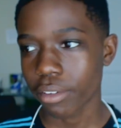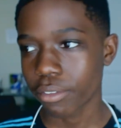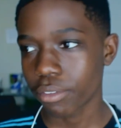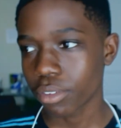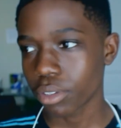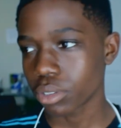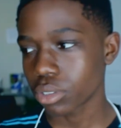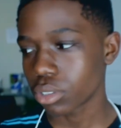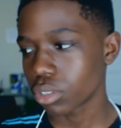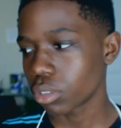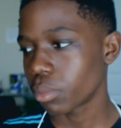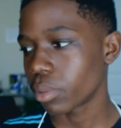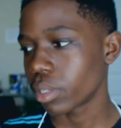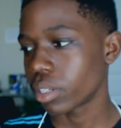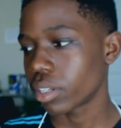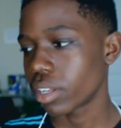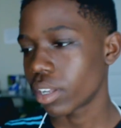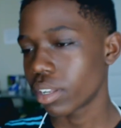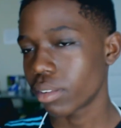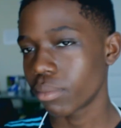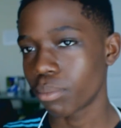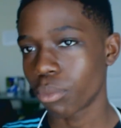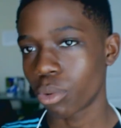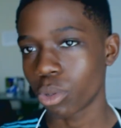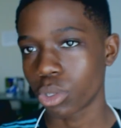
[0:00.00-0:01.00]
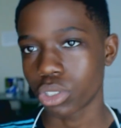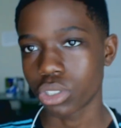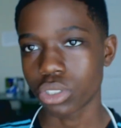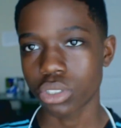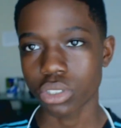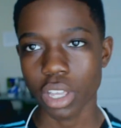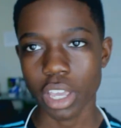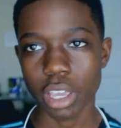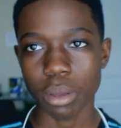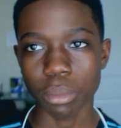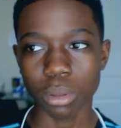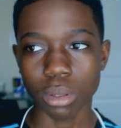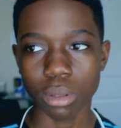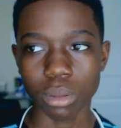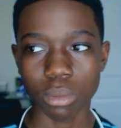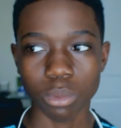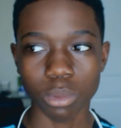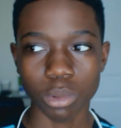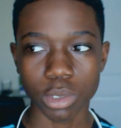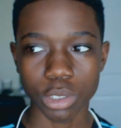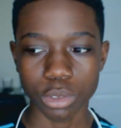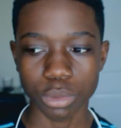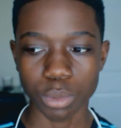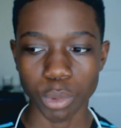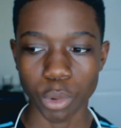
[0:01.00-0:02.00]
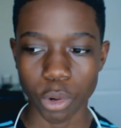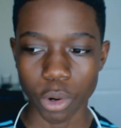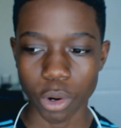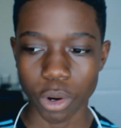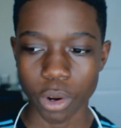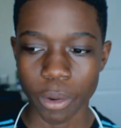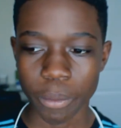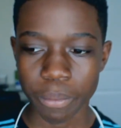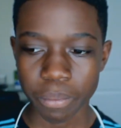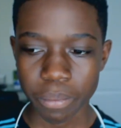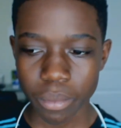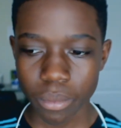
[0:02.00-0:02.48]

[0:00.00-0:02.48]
It feels a little bit more stable, much more.